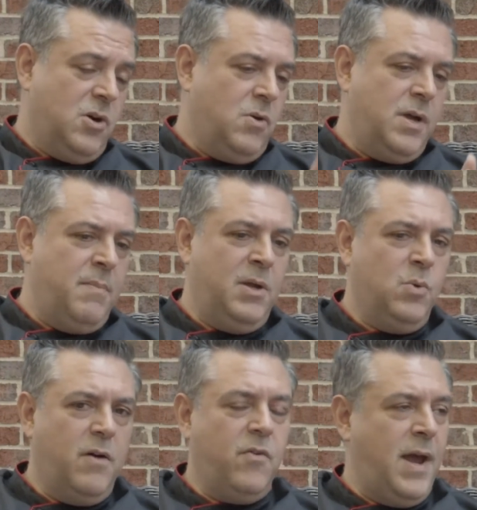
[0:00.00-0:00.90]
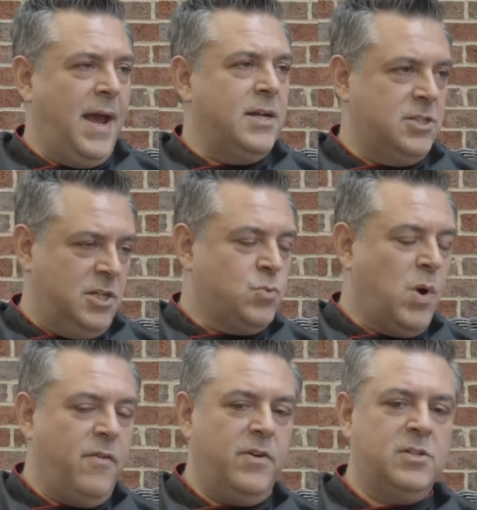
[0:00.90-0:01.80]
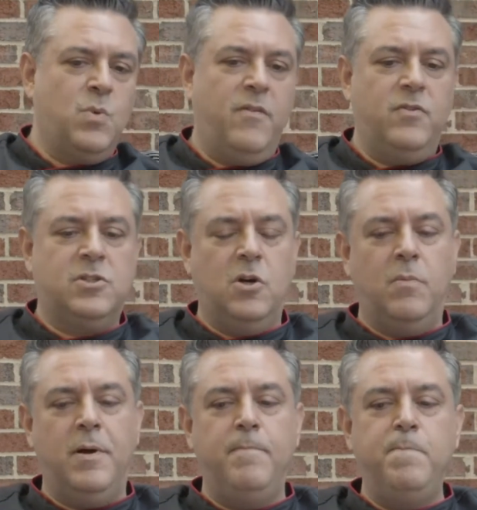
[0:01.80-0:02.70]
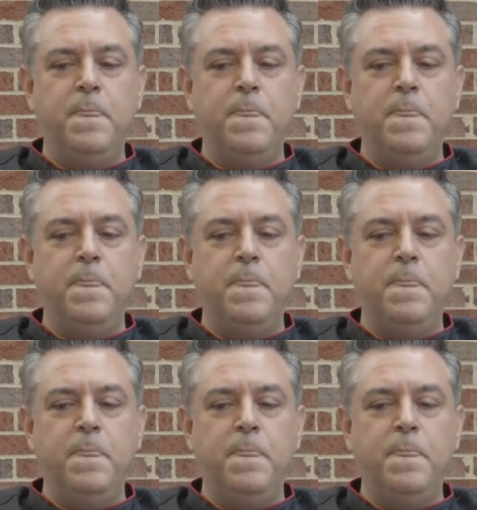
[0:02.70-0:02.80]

I mean, whoever has is rightfully so. But